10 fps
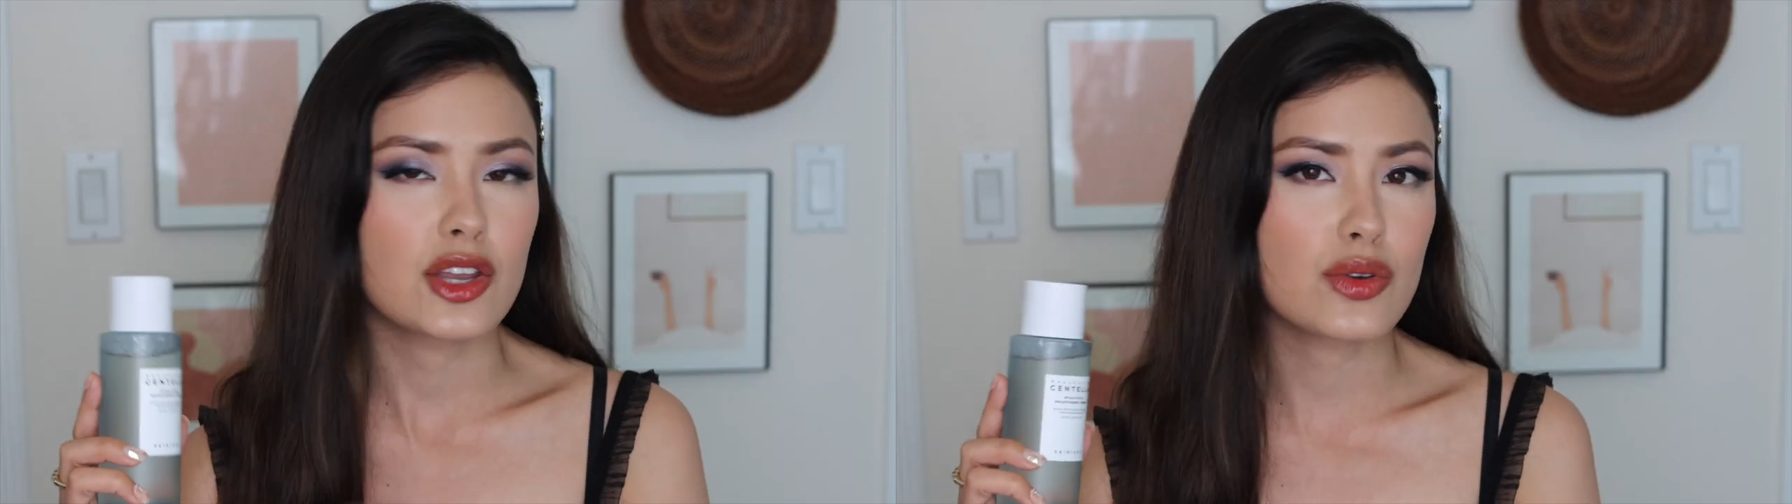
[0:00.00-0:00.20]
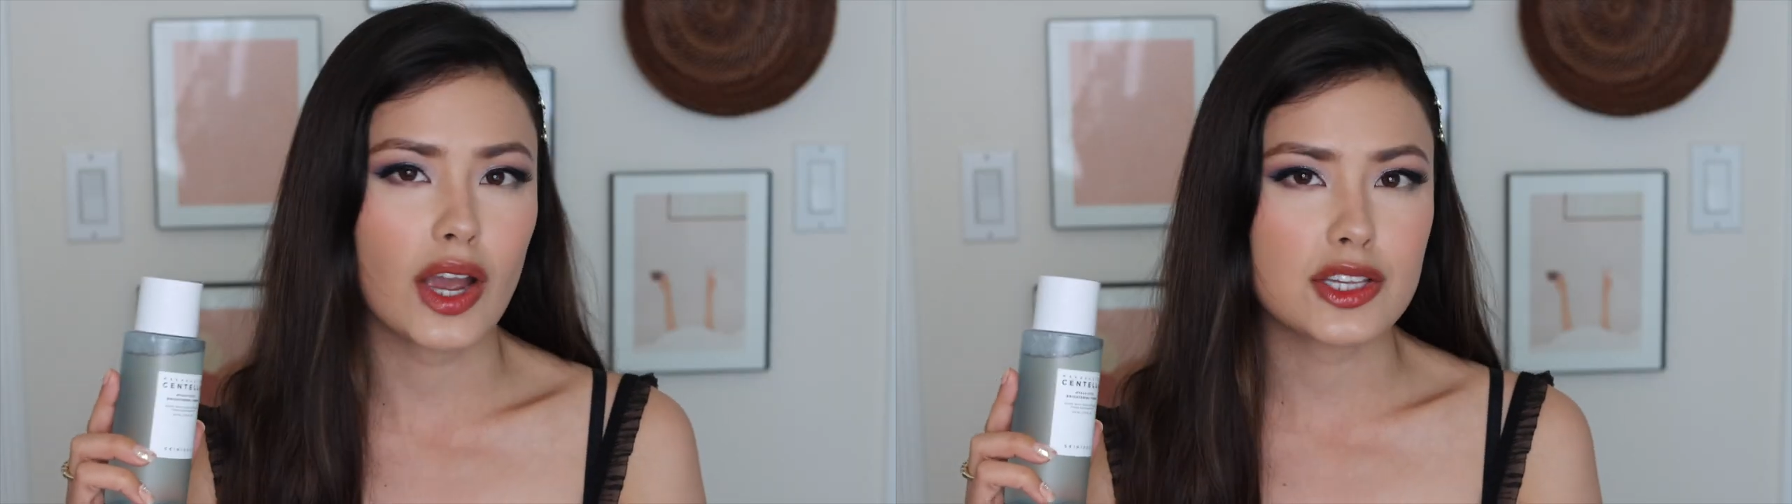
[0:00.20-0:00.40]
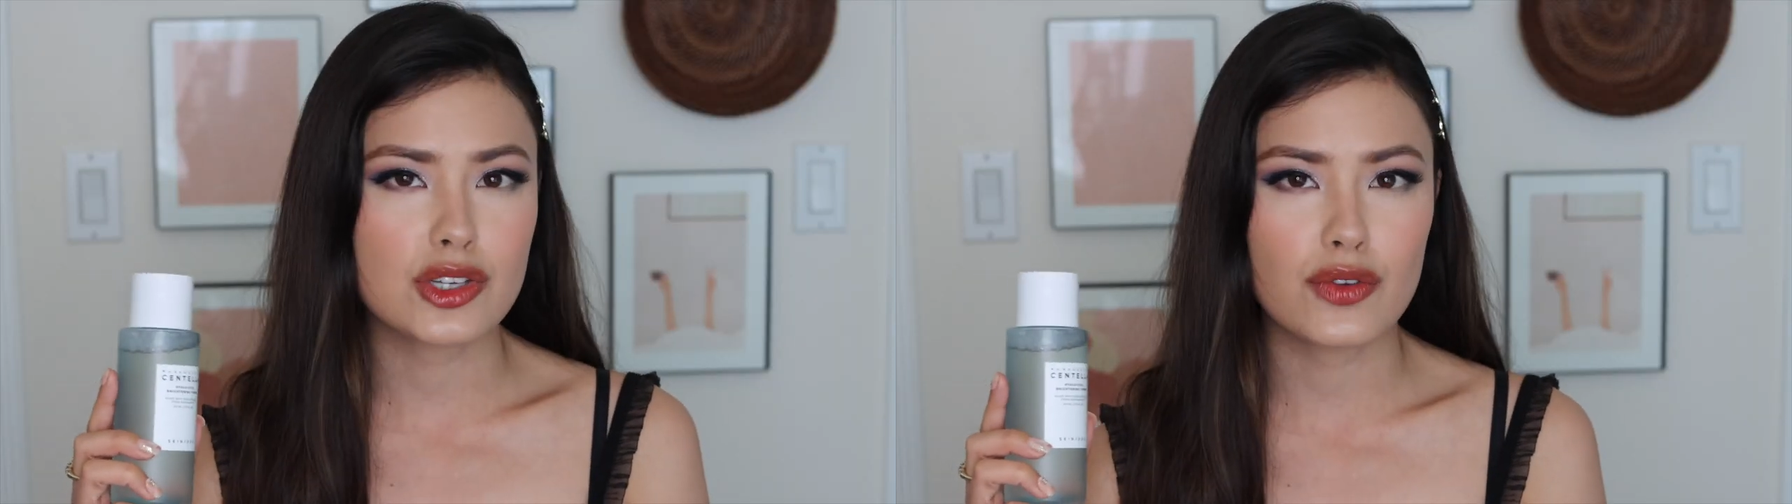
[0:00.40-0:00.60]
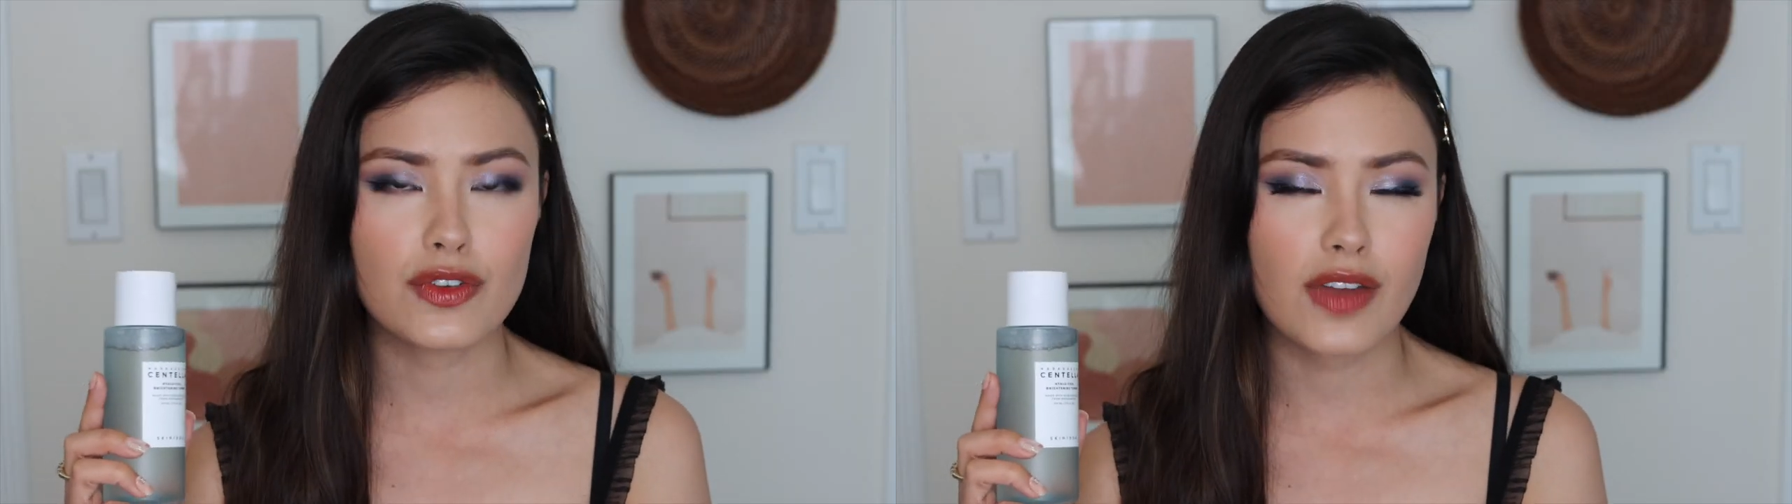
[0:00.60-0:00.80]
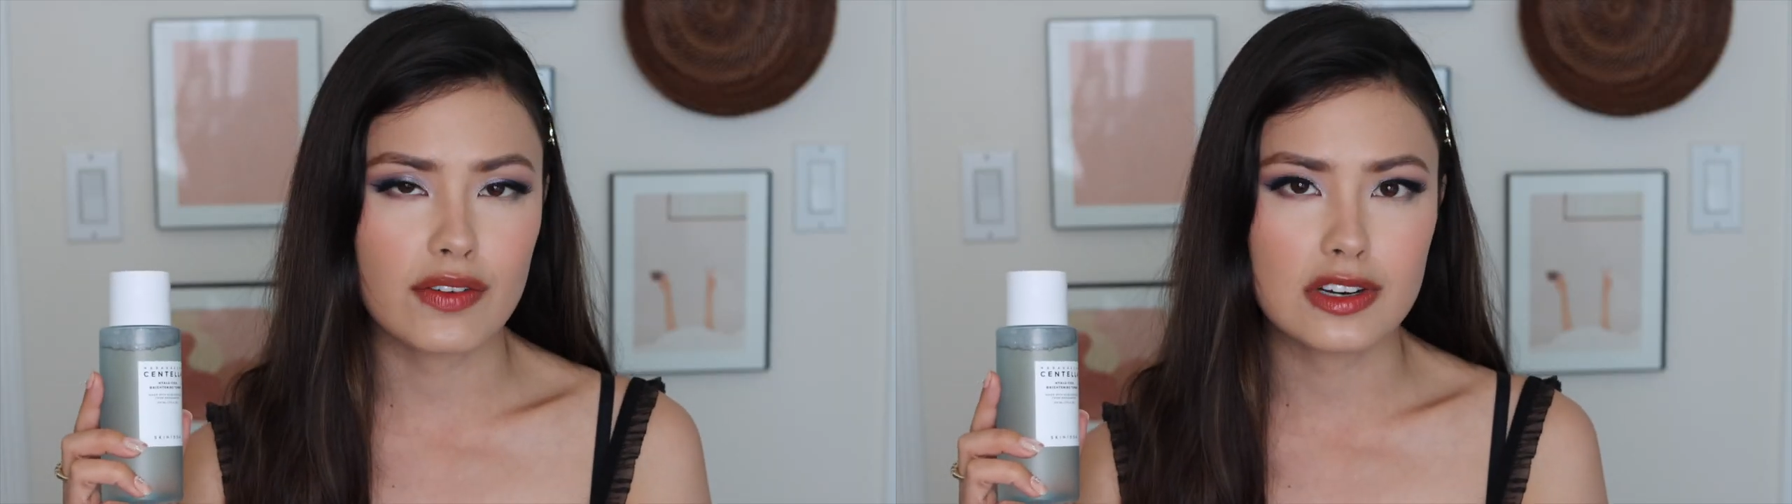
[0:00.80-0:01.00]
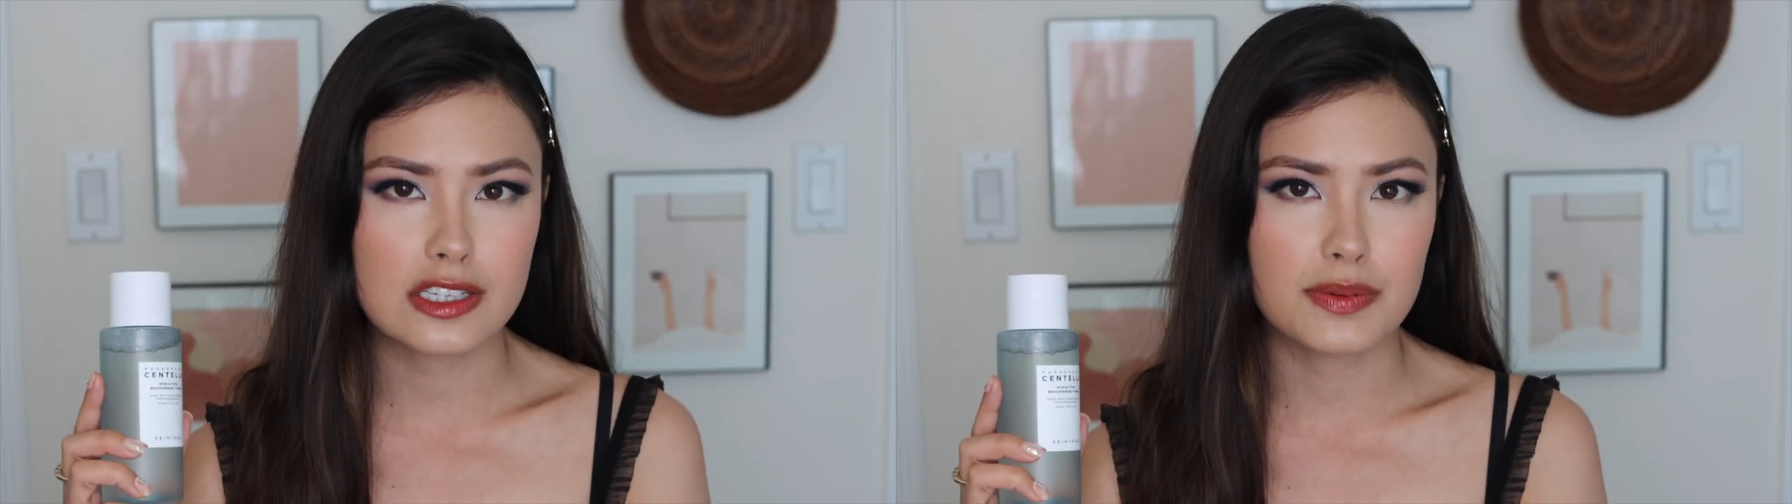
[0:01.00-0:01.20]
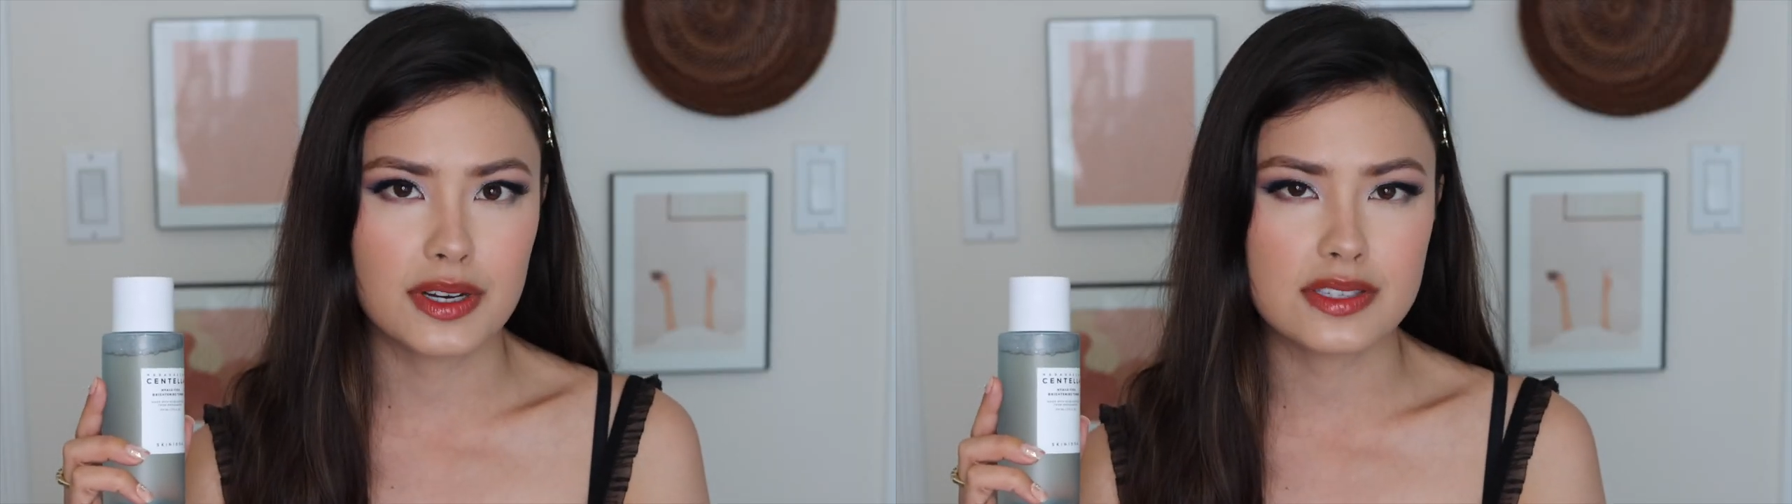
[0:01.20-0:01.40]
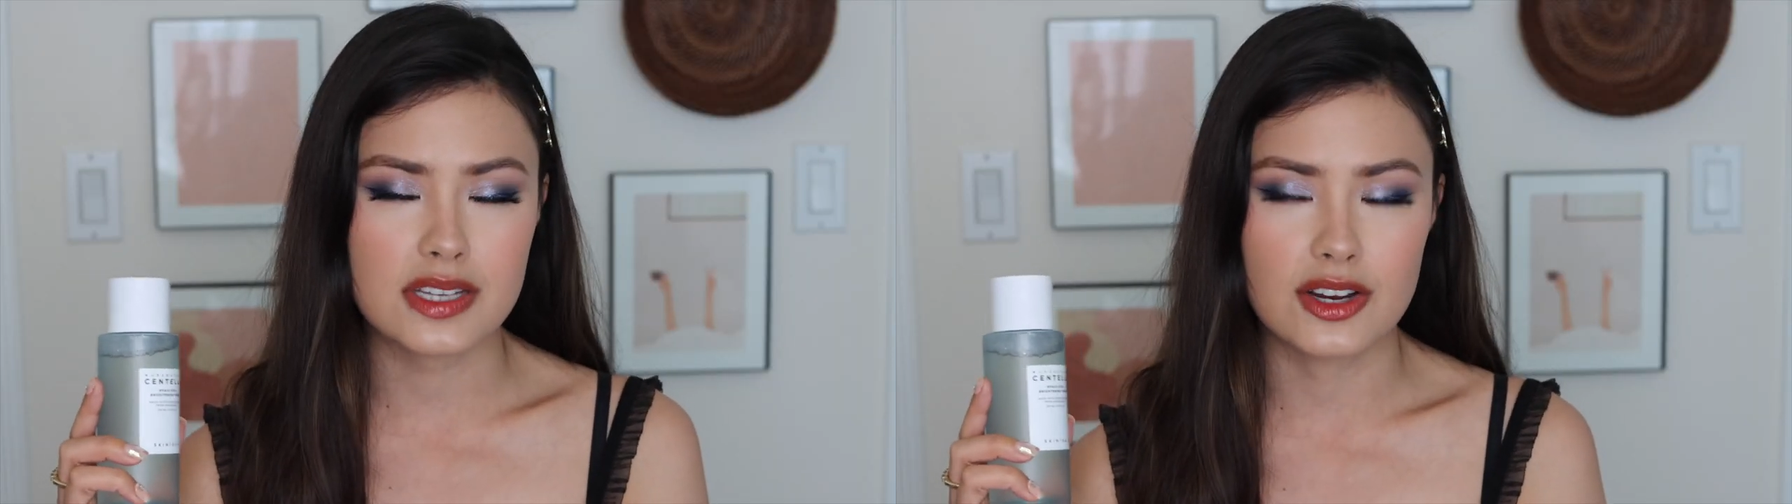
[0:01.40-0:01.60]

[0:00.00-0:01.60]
and you guys know if you've ever experienced